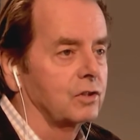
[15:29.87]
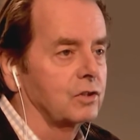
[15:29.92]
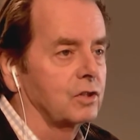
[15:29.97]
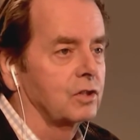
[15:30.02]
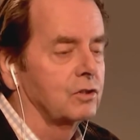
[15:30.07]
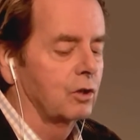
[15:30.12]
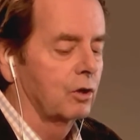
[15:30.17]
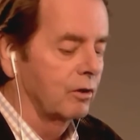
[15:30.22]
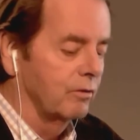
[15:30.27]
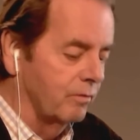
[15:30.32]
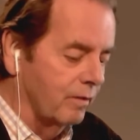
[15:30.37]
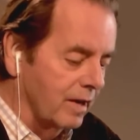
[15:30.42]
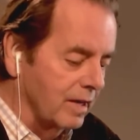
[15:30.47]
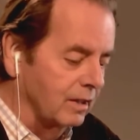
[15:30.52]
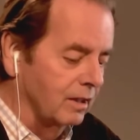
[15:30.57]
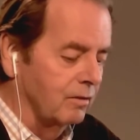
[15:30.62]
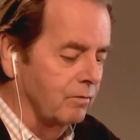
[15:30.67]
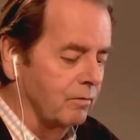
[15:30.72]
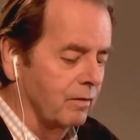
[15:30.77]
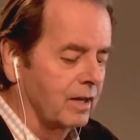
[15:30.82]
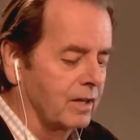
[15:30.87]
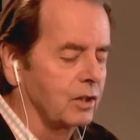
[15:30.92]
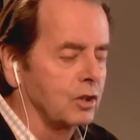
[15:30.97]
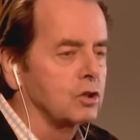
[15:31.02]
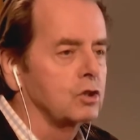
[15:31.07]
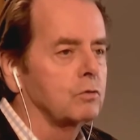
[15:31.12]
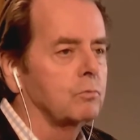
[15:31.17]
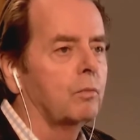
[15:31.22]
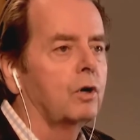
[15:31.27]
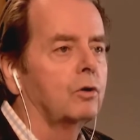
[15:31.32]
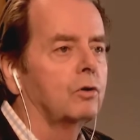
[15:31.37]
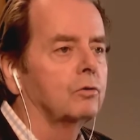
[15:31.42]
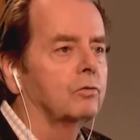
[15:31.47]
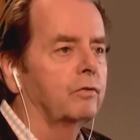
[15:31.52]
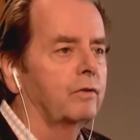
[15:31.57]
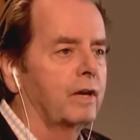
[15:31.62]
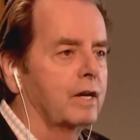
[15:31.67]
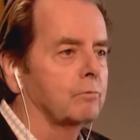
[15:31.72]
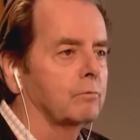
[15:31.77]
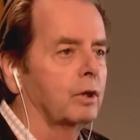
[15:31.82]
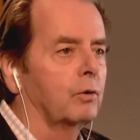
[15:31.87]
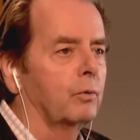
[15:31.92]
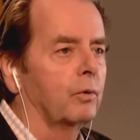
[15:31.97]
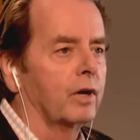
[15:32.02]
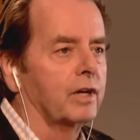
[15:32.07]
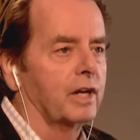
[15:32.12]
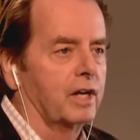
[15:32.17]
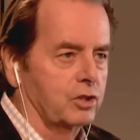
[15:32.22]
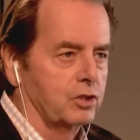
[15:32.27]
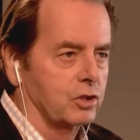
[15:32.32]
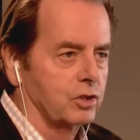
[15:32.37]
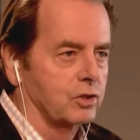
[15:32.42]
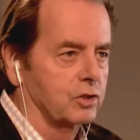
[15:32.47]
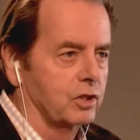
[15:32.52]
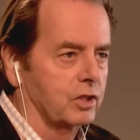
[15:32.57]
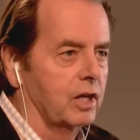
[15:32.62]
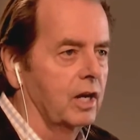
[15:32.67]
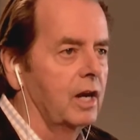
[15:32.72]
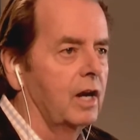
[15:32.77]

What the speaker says: So I finally find a small family-run agency